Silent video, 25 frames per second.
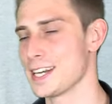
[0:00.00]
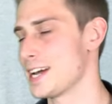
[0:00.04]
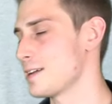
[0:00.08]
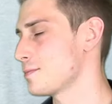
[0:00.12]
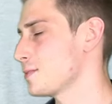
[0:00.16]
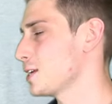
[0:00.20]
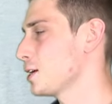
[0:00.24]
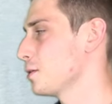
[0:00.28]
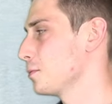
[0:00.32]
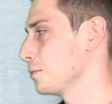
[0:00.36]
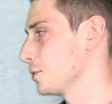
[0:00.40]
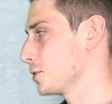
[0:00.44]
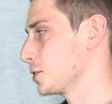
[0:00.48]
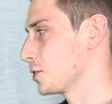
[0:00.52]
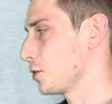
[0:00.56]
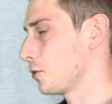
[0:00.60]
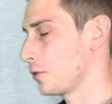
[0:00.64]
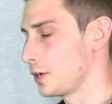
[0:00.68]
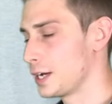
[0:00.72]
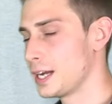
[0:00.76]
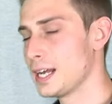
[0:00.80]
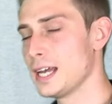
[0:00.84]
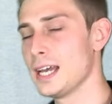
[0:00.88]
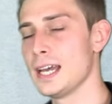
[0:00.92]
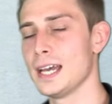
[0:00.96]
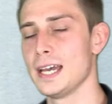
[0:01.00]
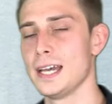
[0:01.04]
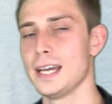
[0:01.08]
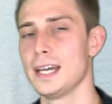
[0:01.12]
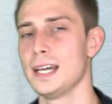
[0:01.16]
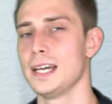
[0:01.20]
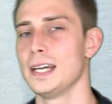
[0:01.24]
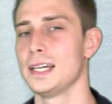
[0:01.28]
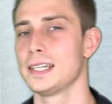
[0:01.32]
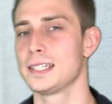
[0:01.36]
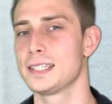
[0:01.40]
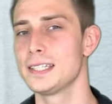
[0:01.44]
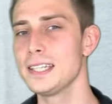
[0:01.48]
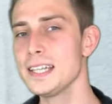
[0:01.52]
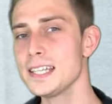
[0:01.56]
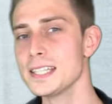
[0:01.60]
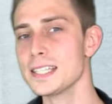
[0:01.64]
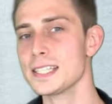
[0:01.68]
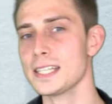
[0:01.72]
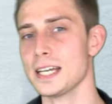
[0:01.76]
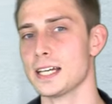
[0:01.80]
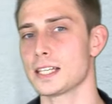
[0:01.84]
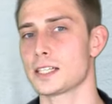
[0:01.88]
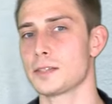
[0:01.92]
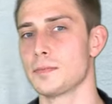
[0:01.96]
I'm terribly sorry. This
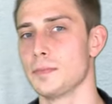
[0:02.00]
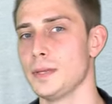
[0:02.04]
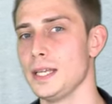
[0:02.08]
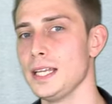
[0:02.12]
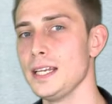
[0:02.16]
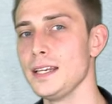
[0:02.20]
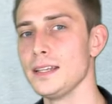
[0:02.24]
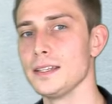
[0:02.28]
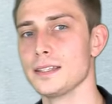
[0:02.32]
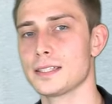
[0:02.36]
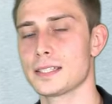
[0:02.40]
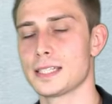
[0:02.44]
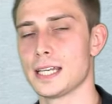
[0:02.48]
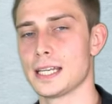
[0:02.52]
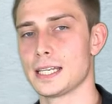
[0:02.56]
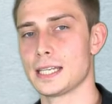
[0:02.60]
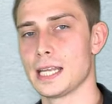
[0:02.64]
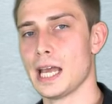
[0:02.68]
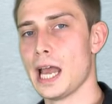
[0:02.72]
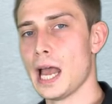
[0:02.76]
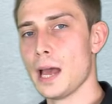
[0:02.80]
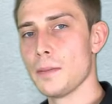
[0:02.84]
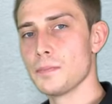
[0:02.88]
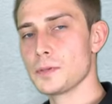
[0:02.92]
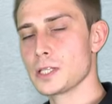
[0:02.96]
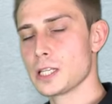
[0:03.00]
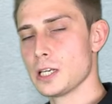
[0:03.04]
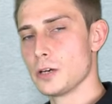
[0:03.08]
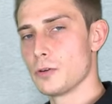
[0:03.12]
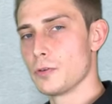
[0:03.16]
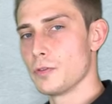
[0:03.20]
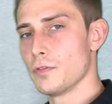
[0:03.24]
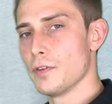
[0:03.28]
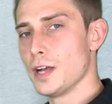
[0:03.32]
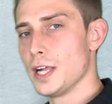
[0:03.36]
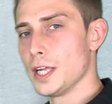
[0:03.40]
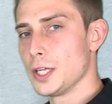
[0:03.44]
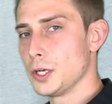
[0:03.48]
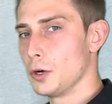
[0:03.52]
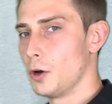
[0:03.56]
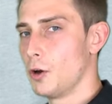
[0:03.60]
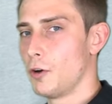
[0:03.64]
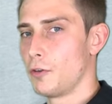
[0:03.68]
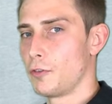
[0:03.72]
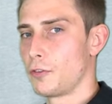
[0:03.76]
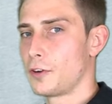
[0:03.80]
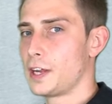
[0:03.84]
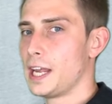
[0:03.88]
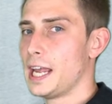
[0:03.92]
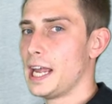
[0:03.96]
does mean that the absolute value
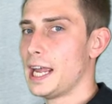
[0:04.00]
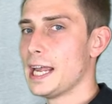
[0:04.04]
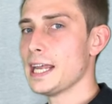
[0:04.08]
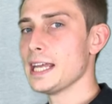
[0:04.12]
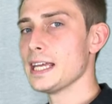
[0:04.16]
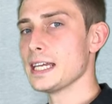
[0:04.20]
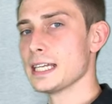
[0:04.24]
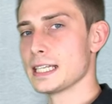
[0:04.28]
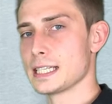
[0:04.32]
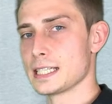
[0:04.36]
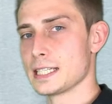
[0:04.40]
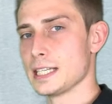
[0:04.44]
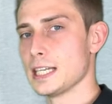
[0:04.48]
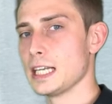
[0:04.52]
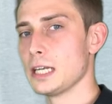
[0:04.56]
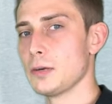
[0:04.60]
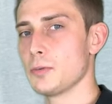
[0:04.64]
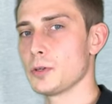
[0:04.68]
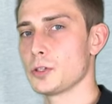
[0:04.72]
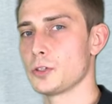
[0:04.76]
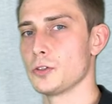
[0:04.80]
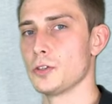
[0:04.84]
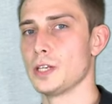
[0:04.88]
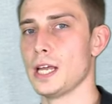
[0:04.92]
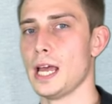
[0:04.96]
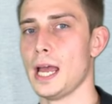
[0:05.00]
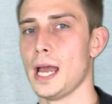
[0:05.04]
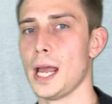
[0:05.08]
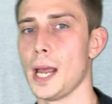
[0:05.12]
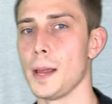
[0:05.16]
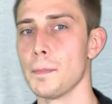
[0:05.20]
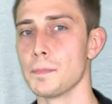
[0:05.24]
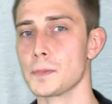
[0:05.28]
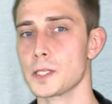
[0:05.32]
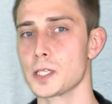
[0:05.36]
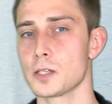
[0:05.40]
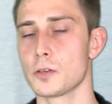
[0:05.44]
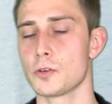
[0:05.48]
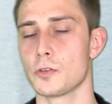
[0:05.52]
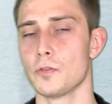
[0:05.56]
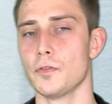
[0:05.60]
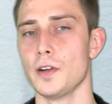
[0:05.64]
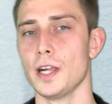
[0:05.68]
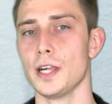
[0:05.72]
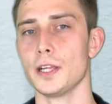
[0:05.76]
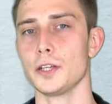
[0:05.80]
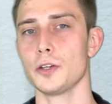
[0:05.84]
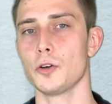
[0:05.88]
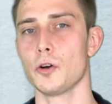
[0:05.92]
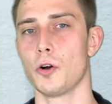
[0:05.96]
of k is equal to the absolute
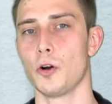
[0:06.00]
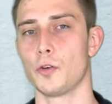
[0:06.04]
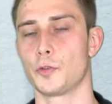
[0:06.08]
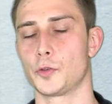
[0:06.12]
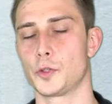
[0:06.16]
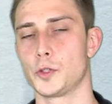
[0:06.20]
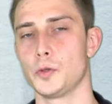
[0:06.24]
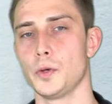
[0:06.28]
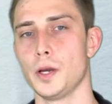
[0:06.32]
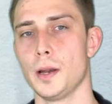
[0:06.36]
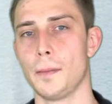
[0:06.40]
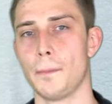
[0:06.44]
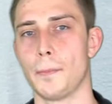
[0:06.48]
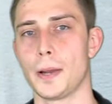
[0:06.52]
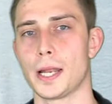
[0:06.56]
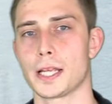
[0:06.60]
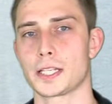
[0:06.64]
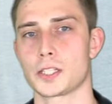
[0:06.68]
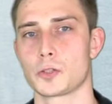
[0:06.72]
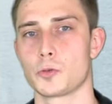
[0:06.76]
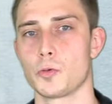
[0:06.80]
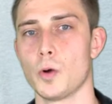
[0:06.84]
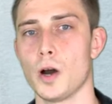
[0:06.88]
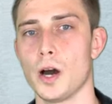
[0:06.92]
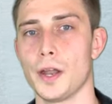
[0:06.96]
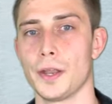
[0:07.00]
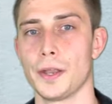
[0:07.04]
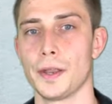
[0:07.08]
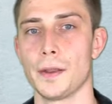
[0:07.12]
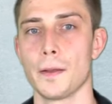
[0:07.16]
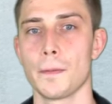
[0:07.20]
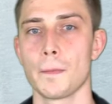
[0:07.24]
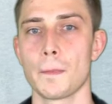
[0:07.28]
value of 2n plus 1.